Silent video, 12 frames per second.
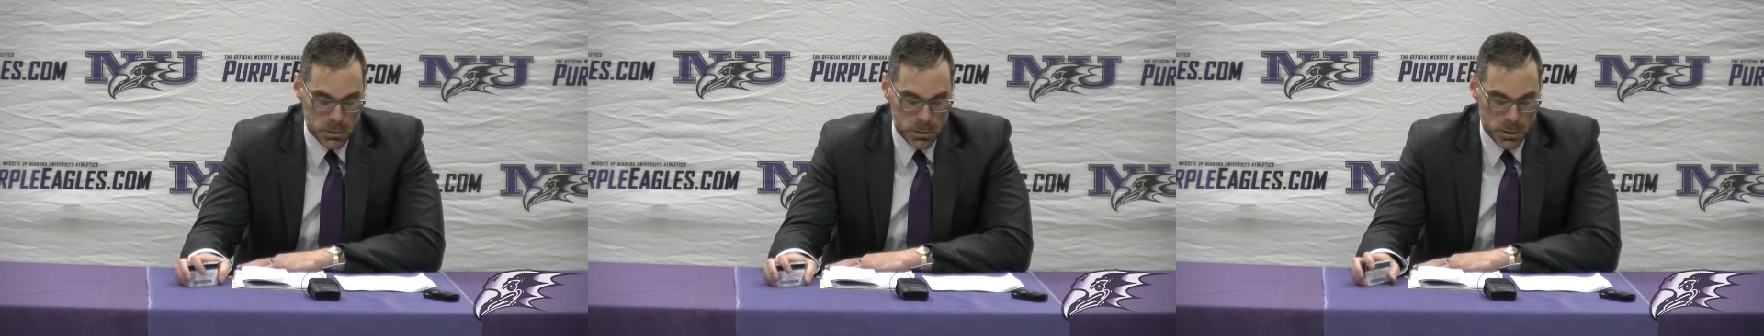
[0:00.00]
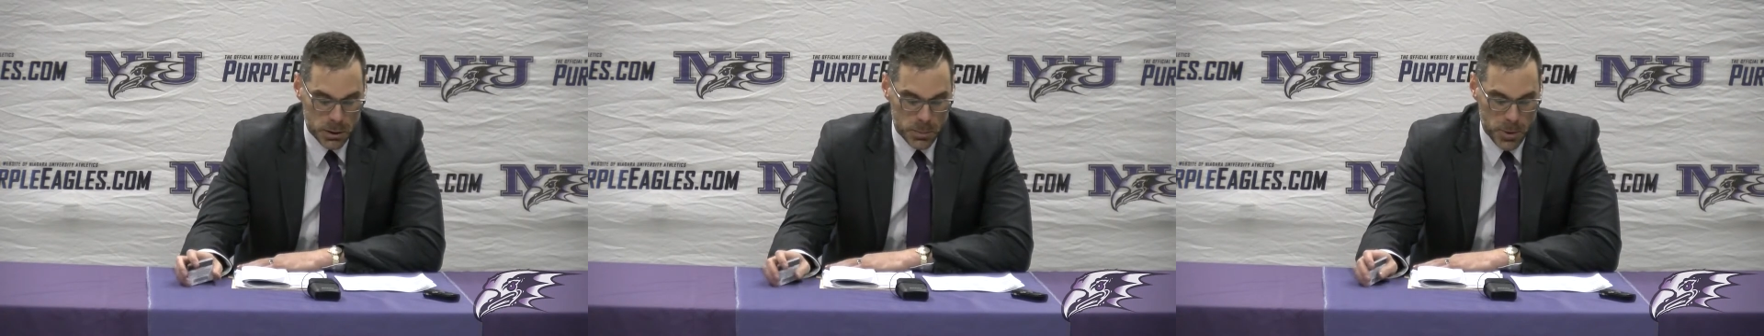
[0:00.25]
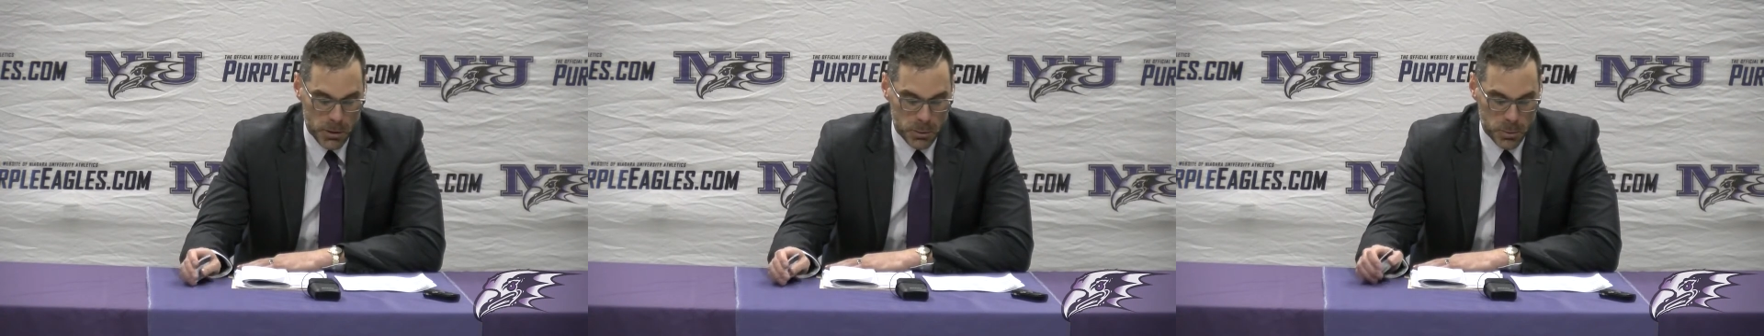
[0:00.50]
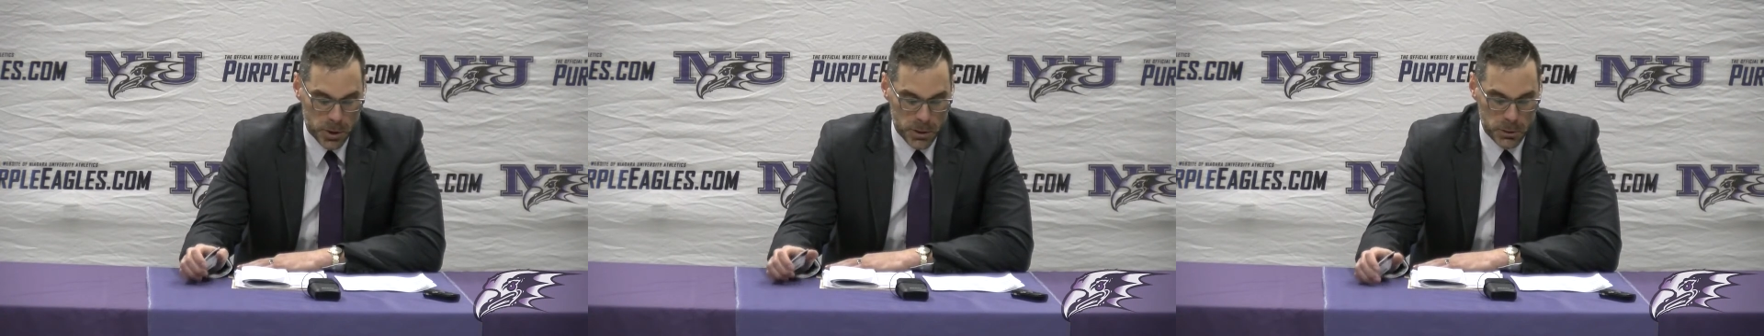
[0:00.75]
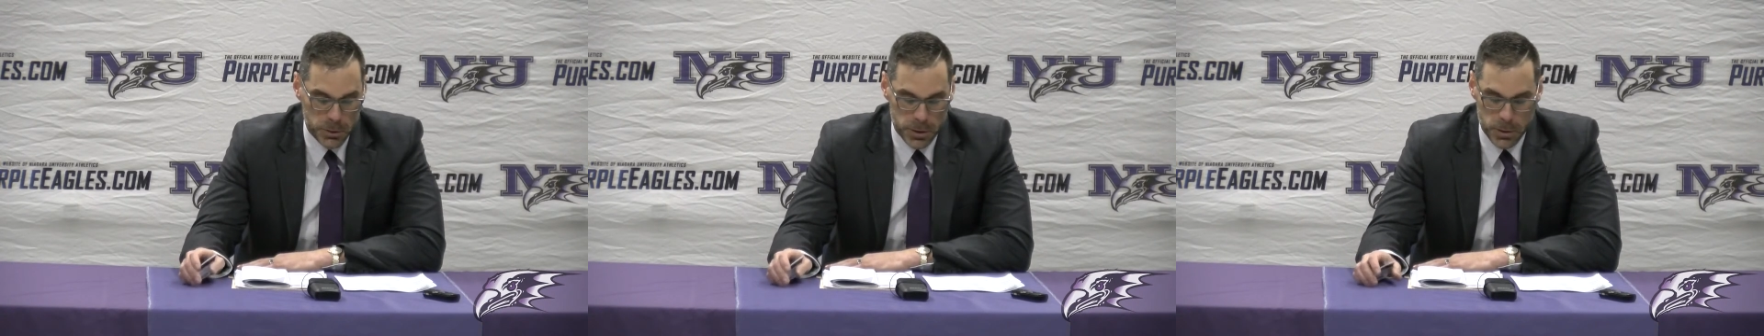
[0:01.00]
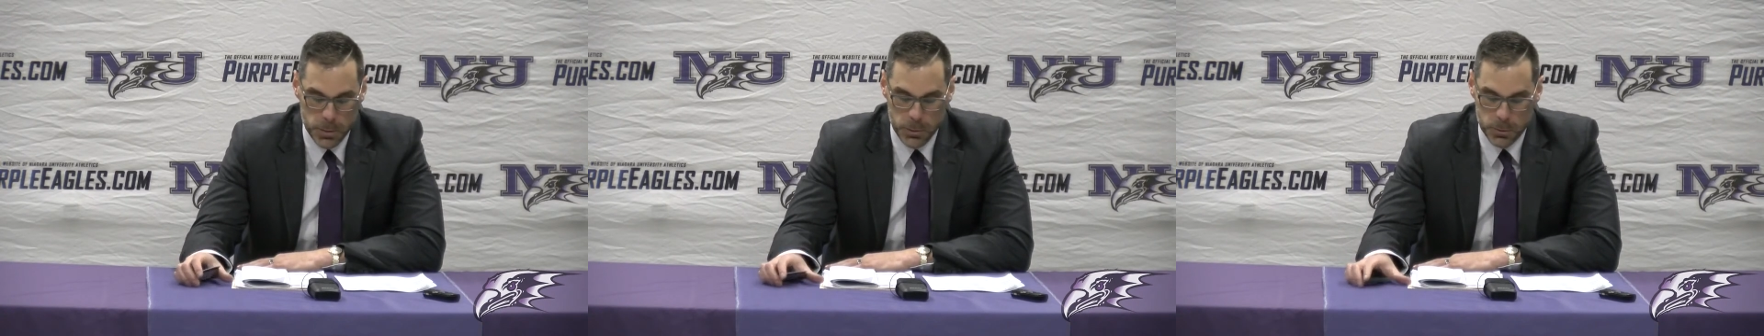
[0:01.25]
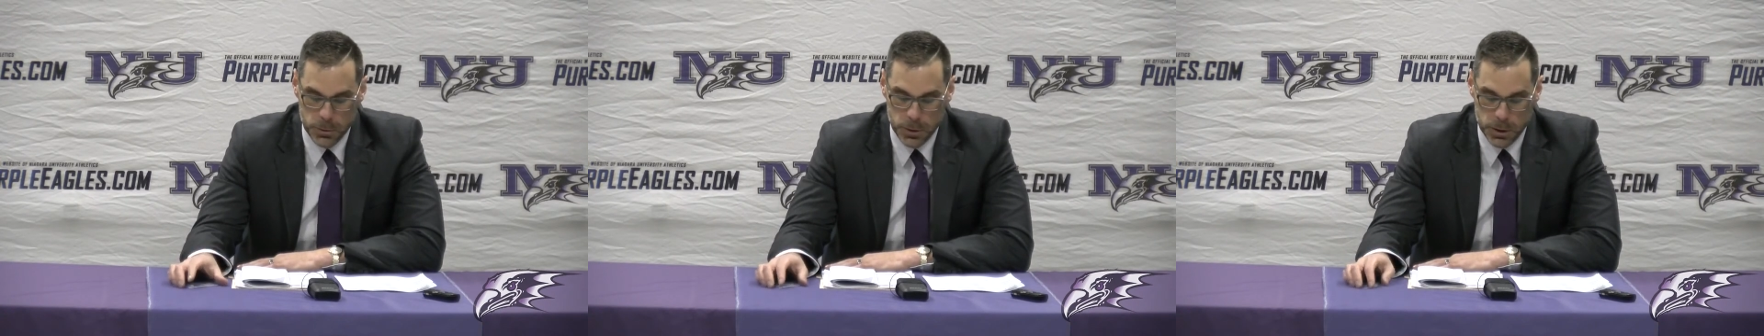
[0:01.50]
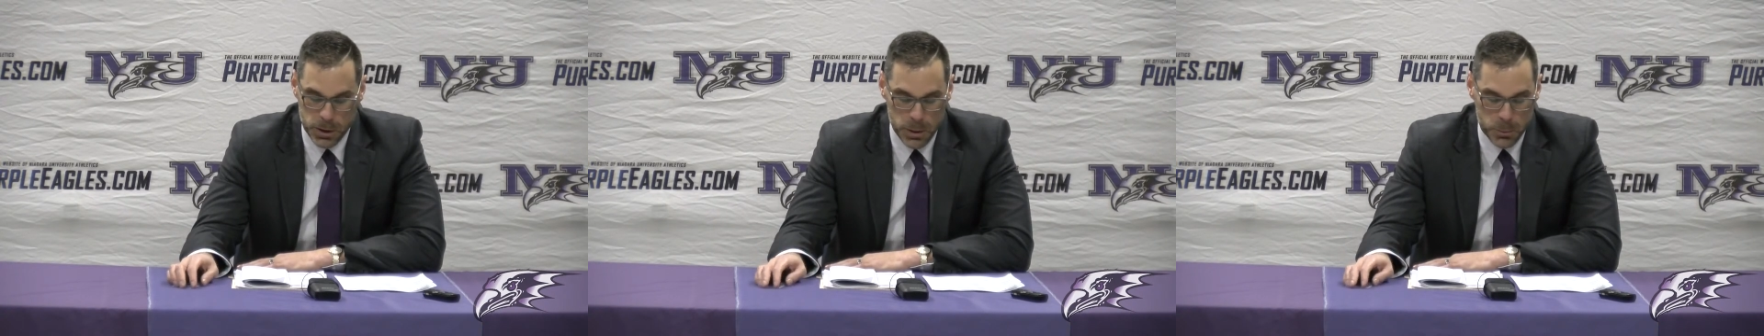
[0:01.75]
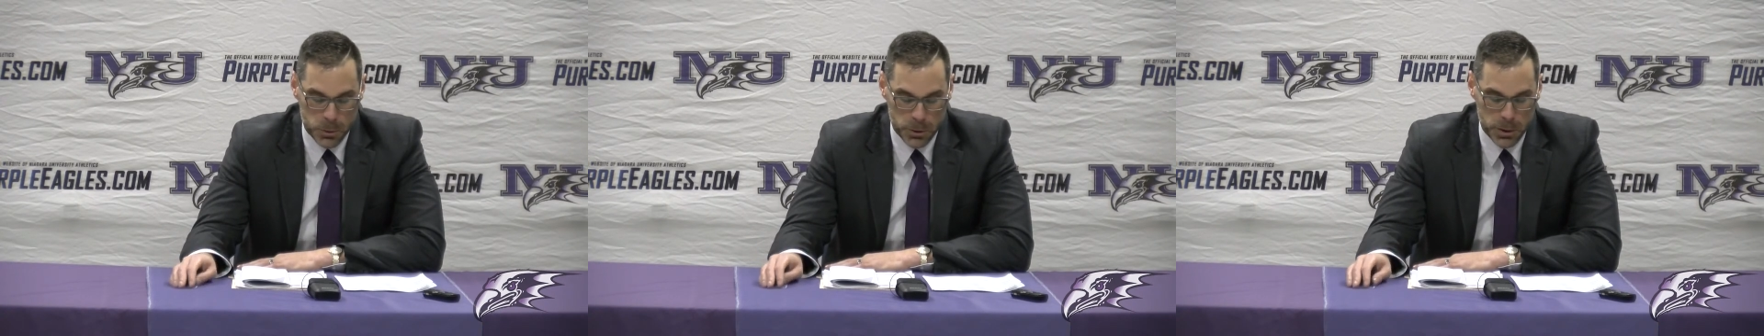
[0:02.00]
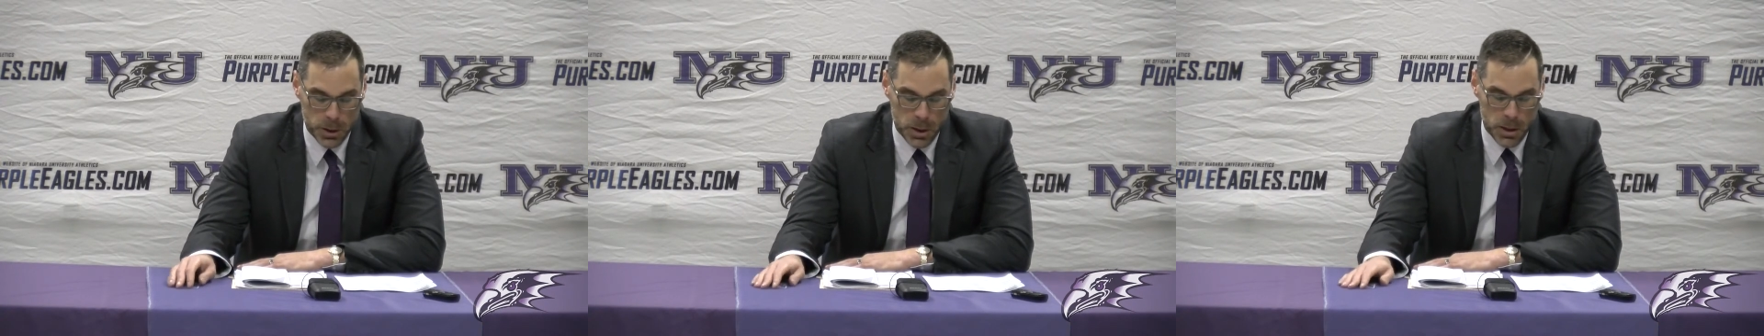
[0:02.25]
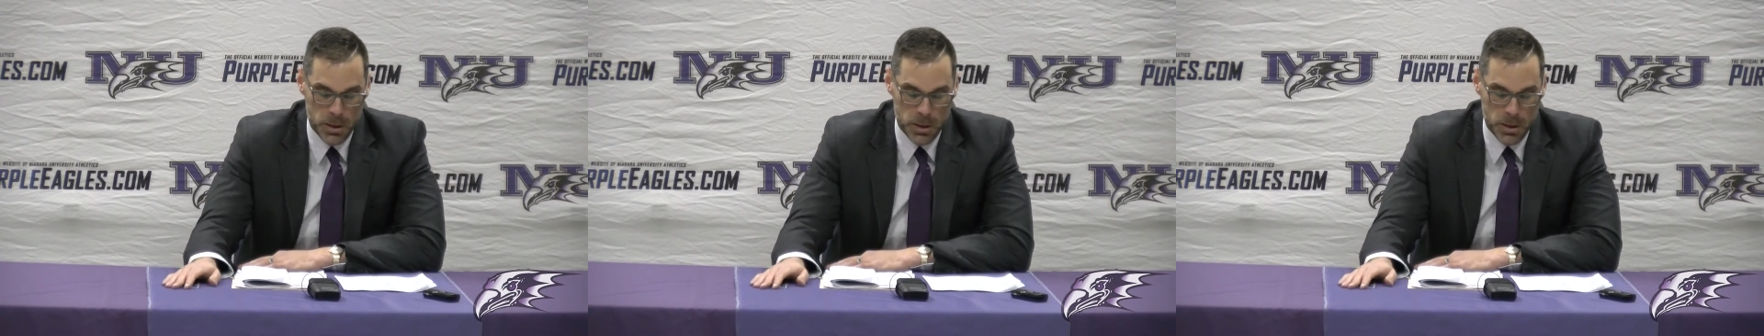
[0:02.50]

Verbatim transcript: to get a power play goal there, but we're going to keep working on it.